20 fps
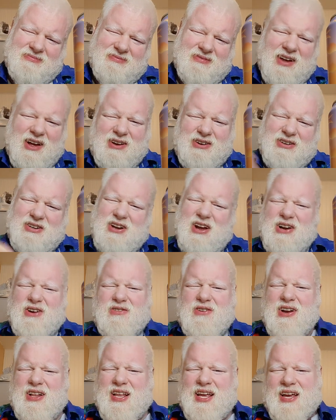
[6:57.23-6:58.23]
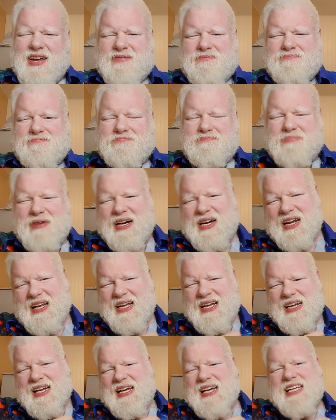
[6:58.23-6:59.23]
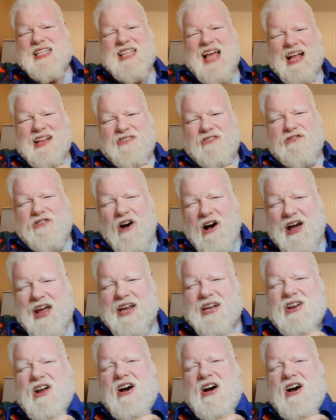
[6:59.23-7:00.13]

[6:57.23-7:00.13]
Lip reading: Not really, but that's fine.